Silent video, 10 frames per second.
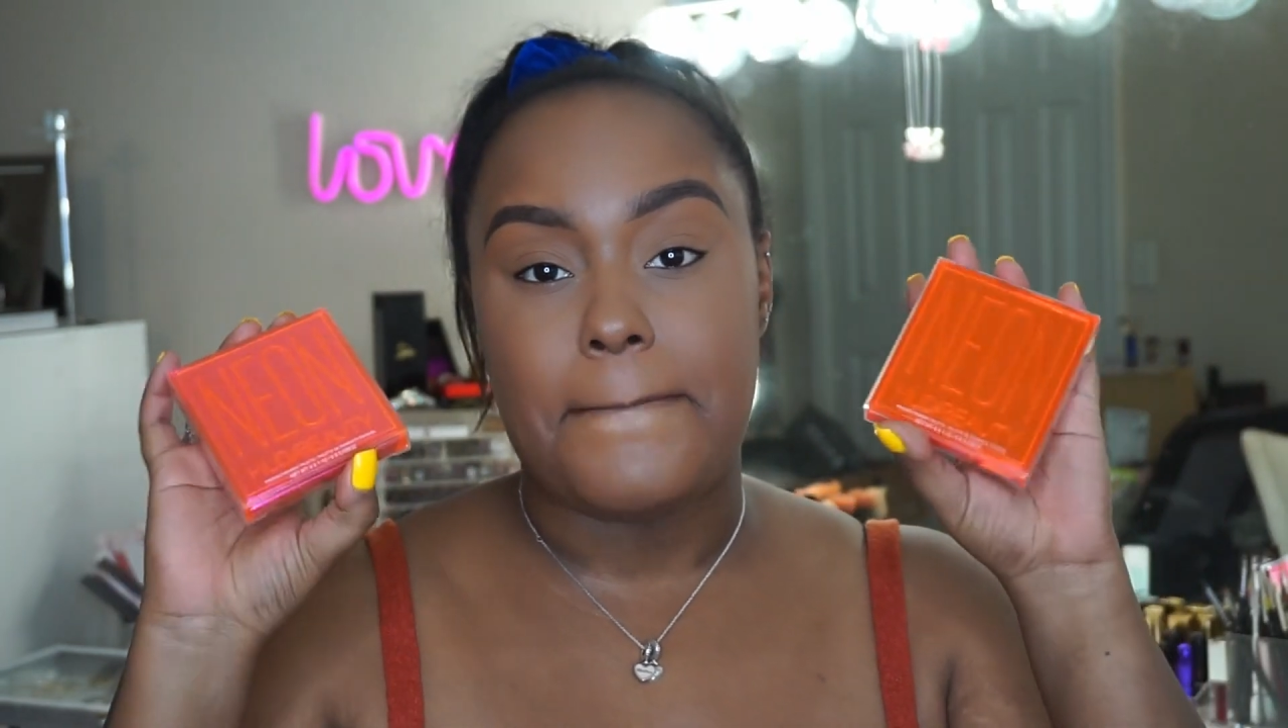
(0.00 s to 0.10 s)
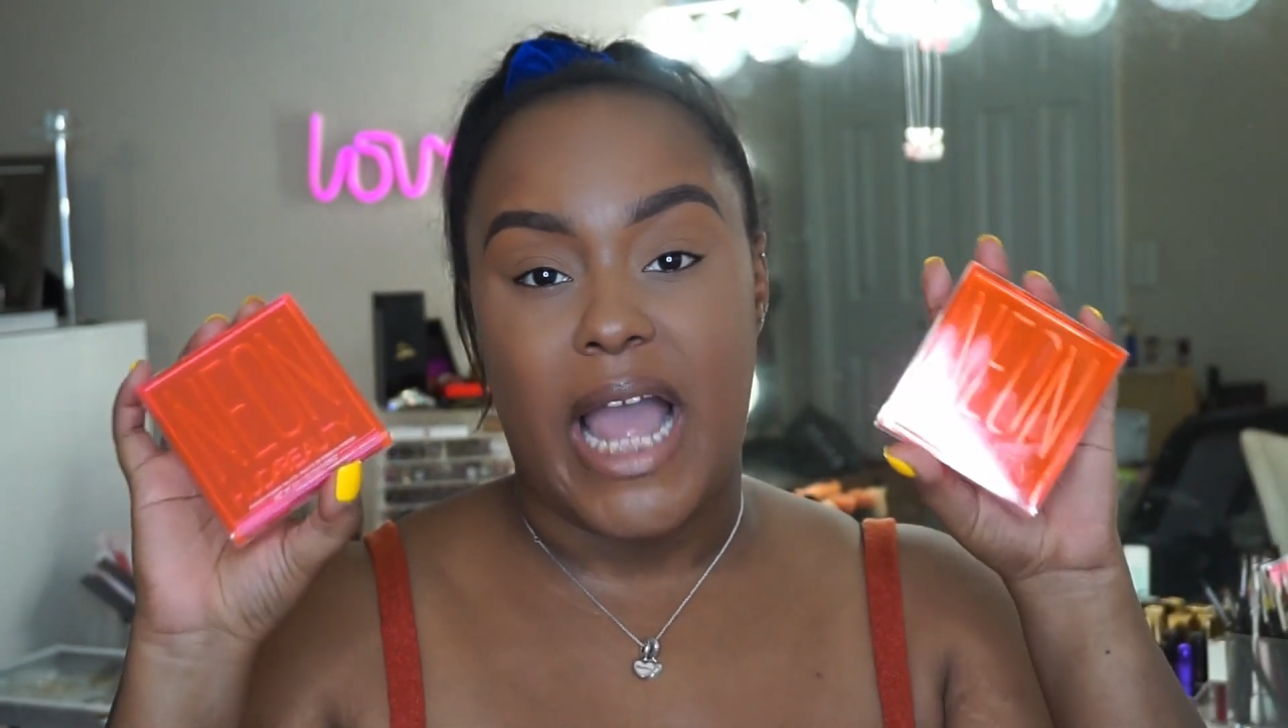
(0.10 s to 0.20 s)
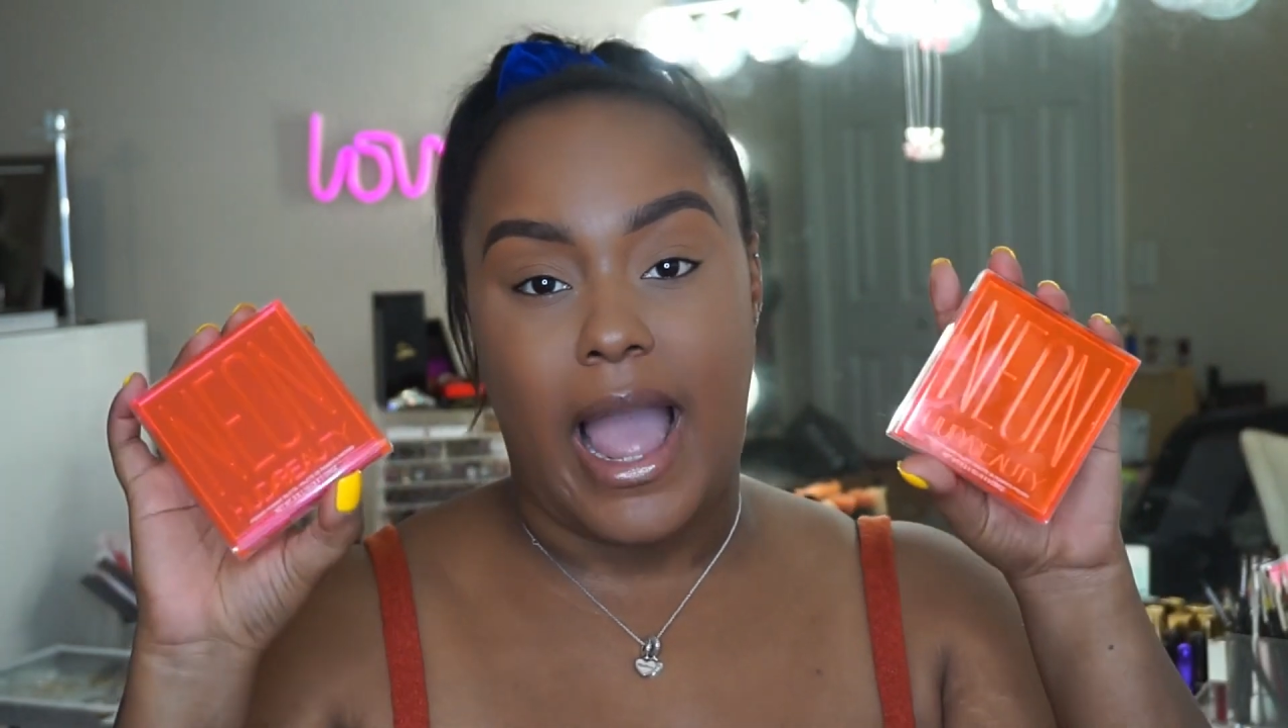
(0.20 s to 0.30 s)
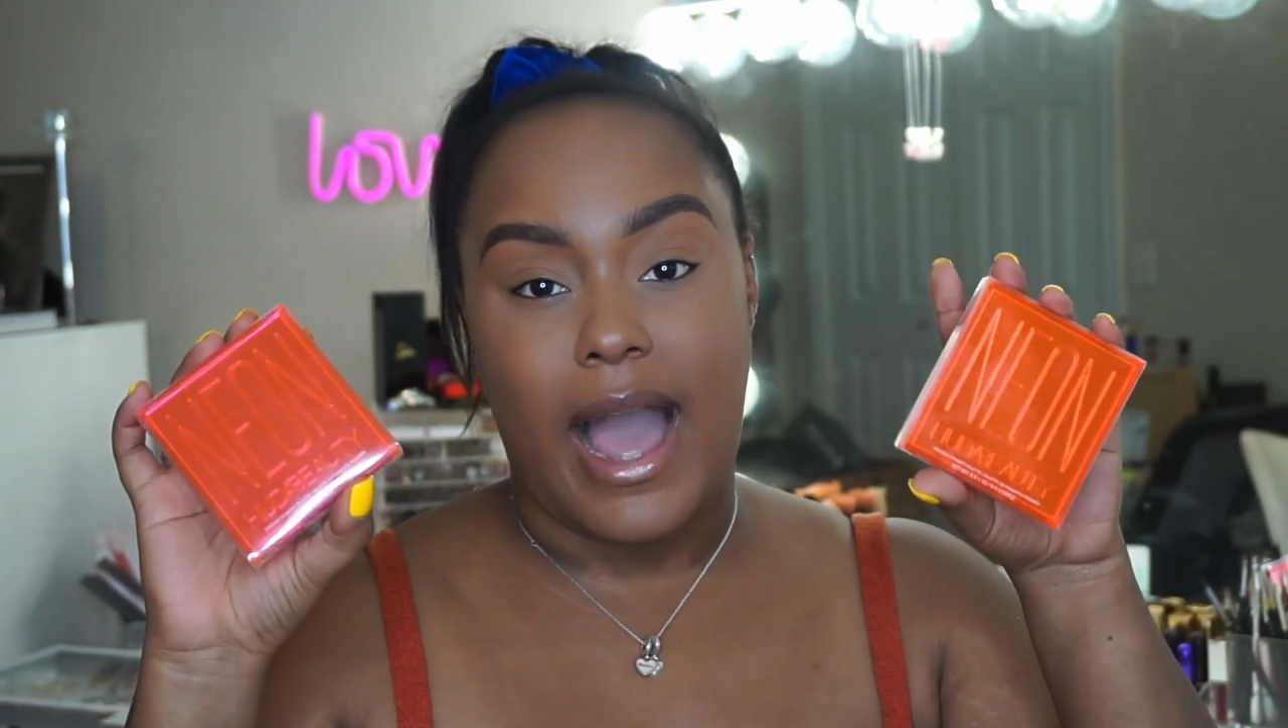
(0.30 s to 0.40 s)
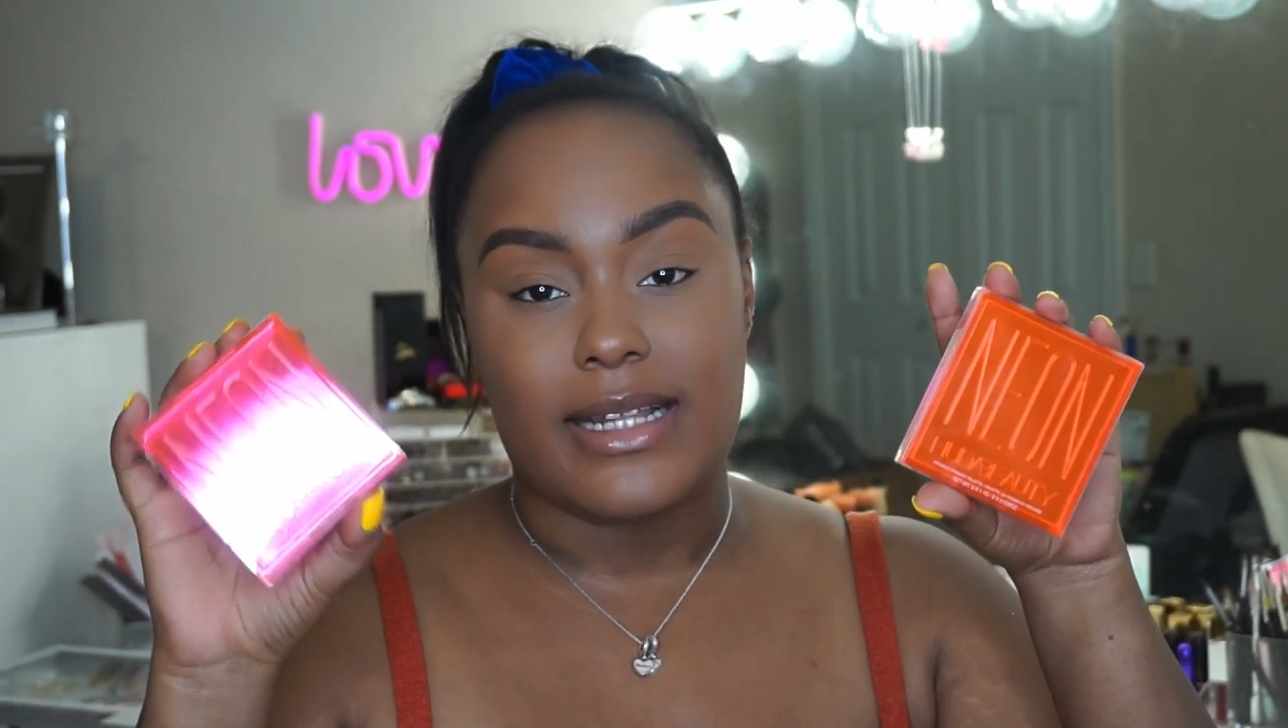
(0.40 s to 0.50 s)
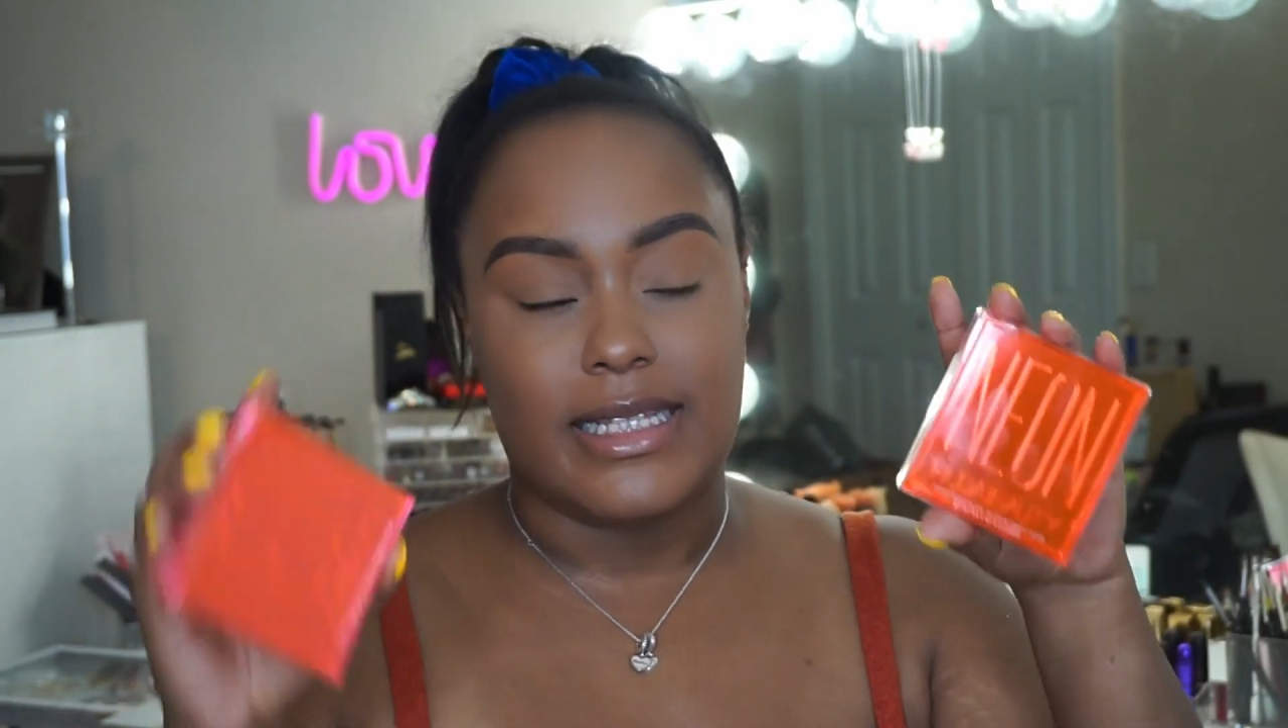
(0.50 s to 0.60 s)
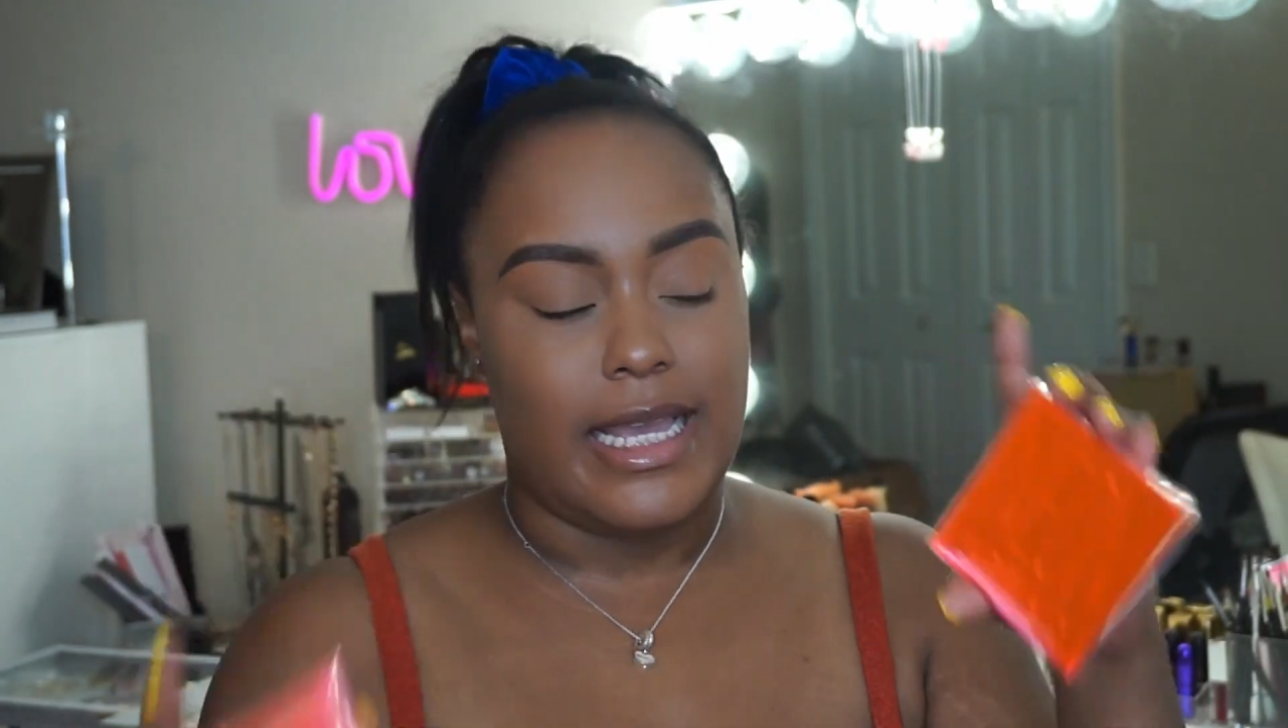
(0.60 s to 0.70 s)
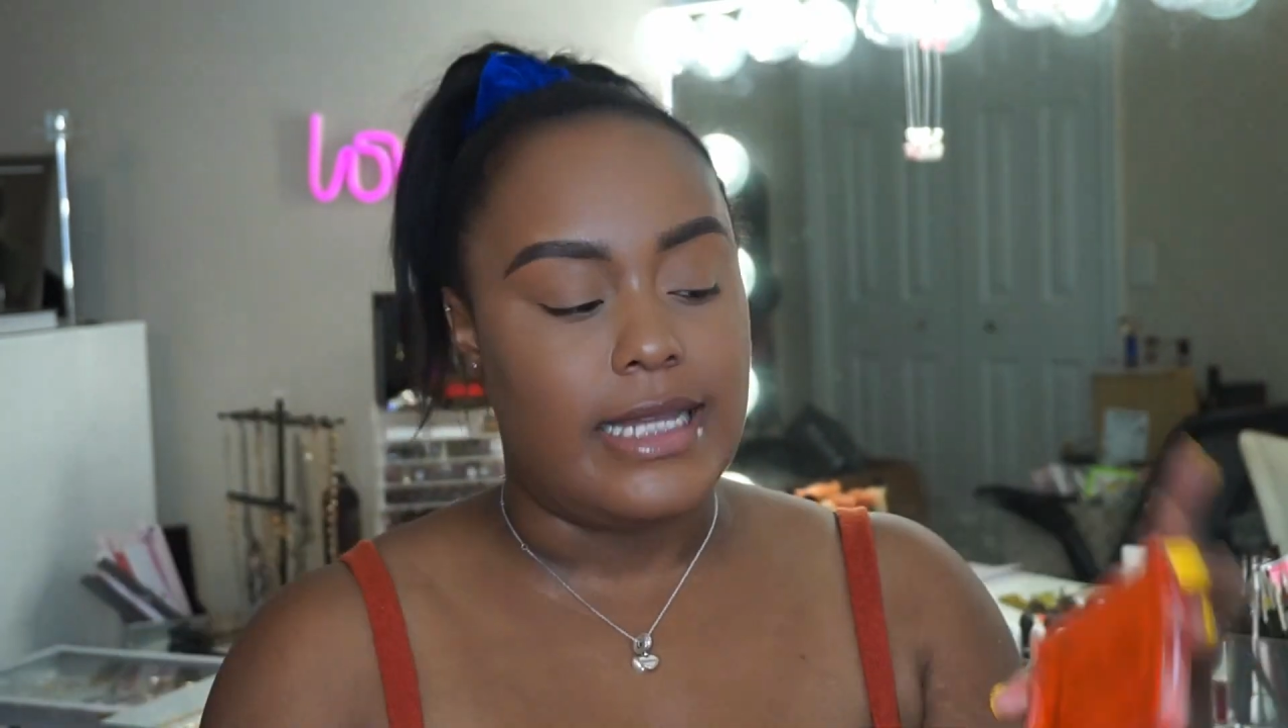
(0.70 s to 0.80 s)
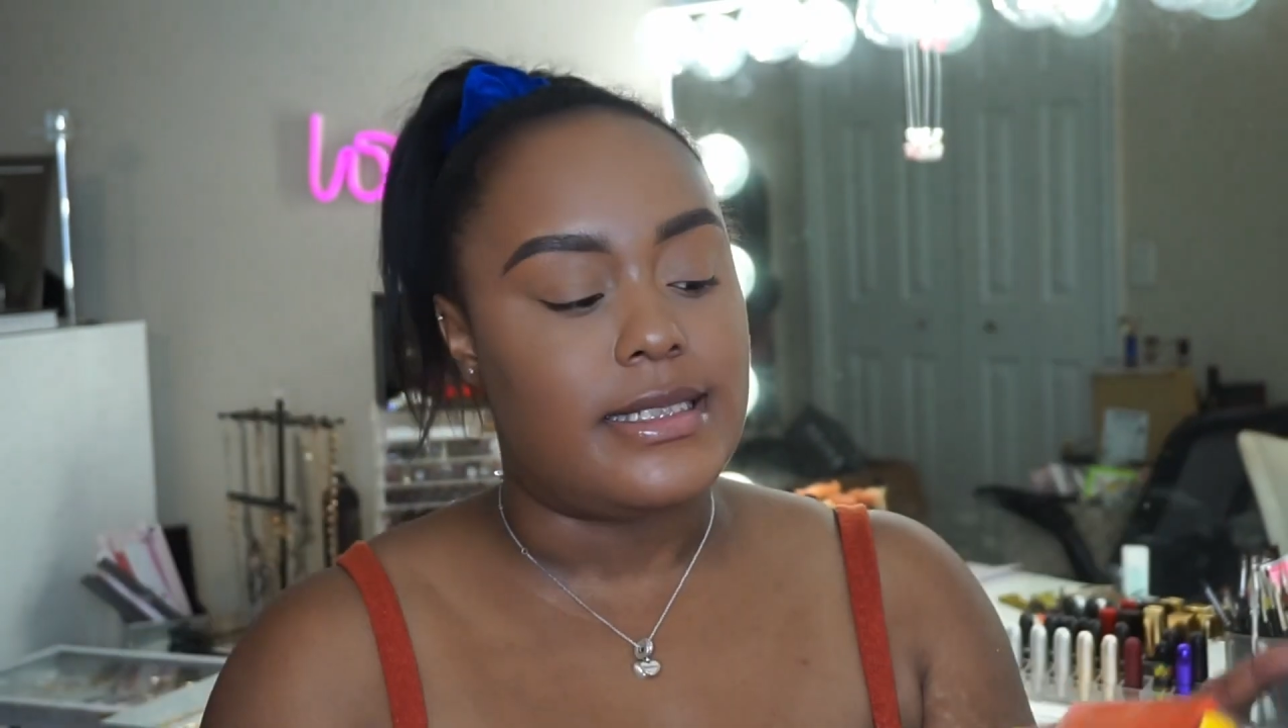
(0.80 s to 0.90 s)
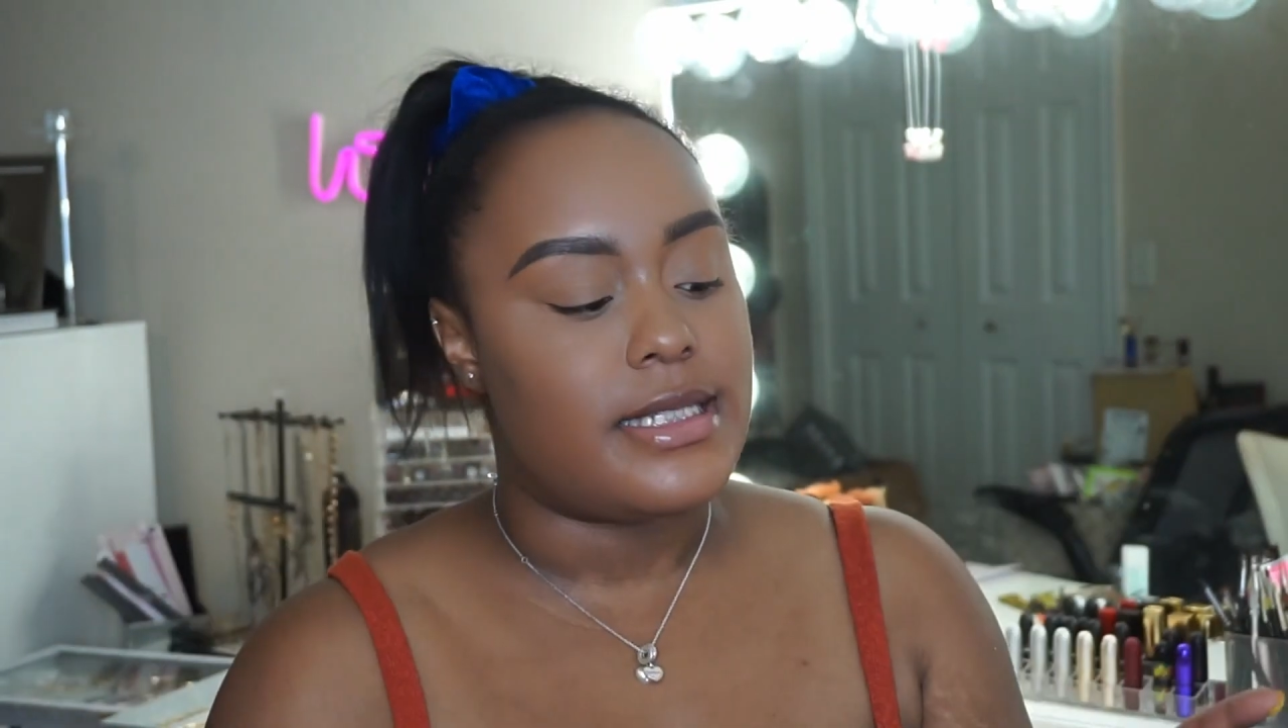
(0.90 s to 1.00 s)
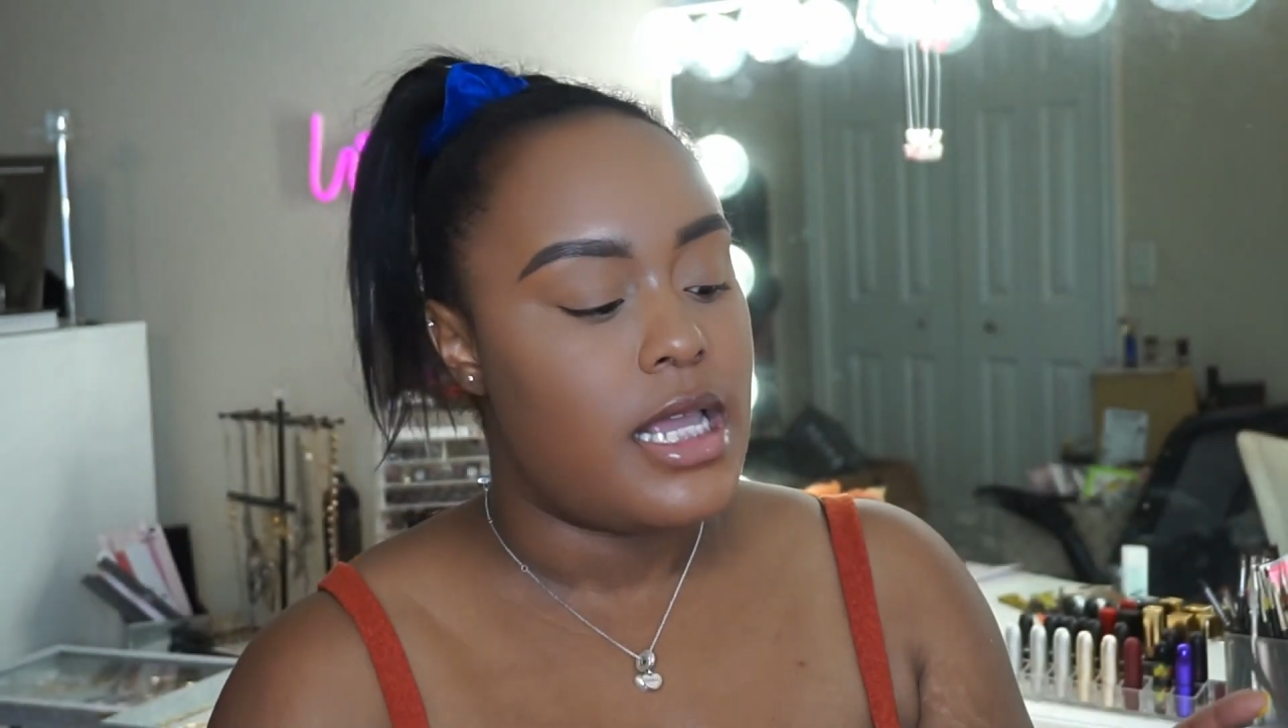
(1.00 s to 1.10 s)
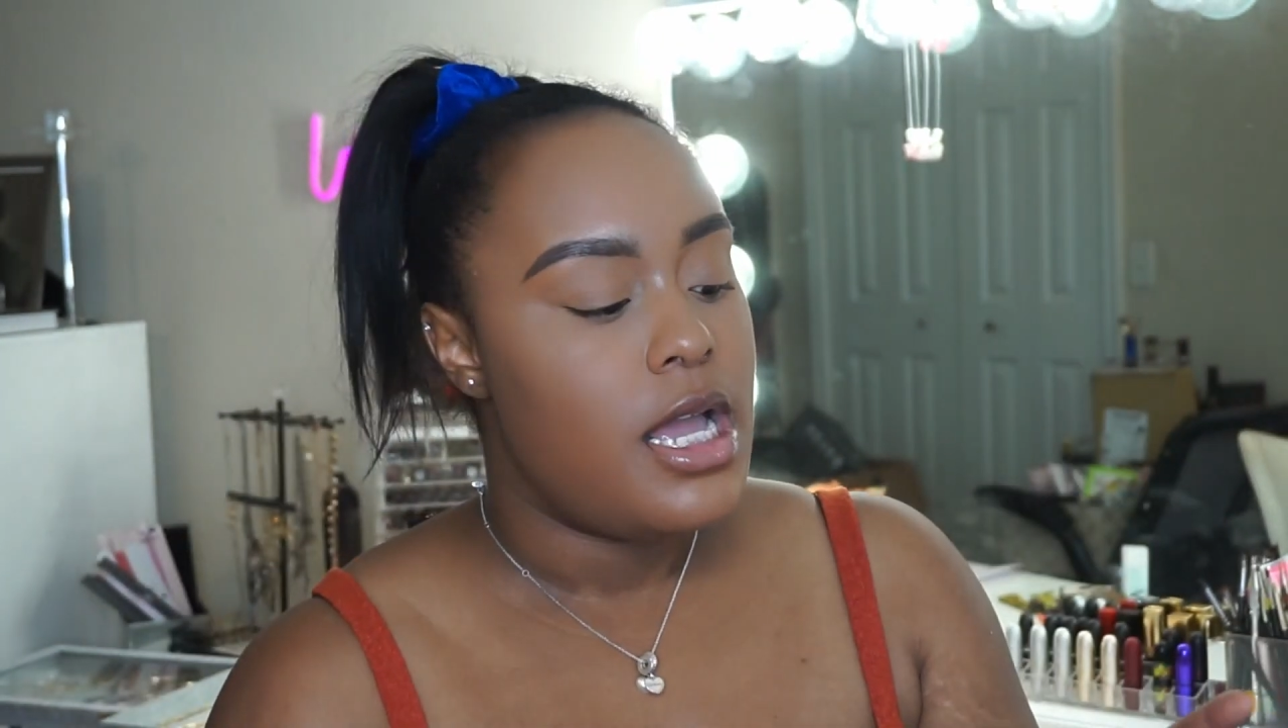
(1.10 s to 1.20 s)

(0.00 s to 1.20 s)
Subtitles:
palettes.